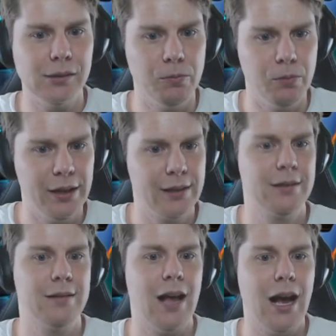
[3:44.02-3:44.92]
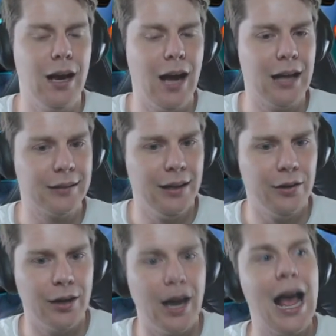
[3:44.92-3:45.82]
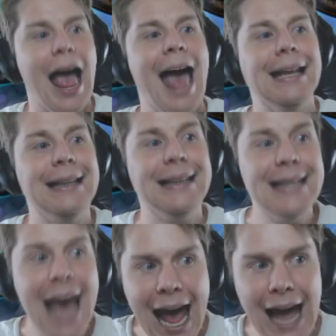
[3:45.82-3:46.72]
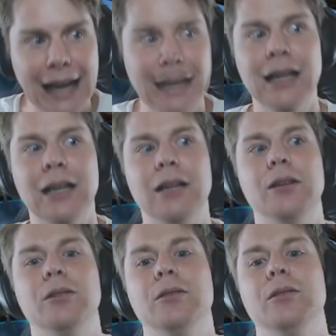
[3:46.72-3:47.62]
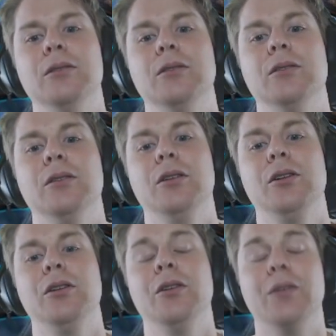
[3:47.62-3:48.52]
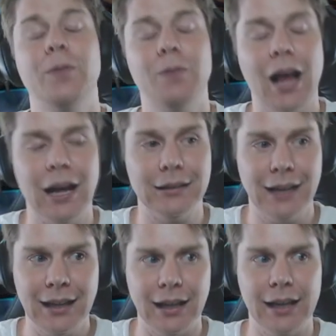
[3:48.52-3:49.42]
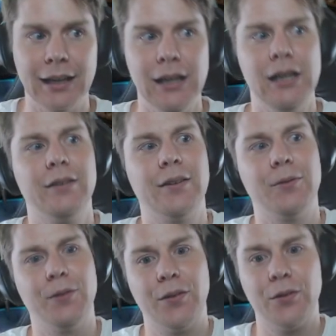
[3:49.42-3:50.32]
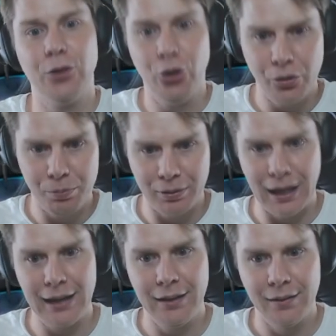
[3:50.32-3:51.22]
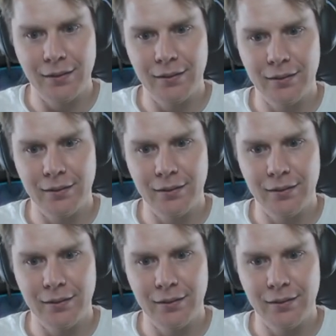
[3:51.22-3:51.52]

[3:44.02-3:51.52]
with Altaria, and then use Lele to restore the plates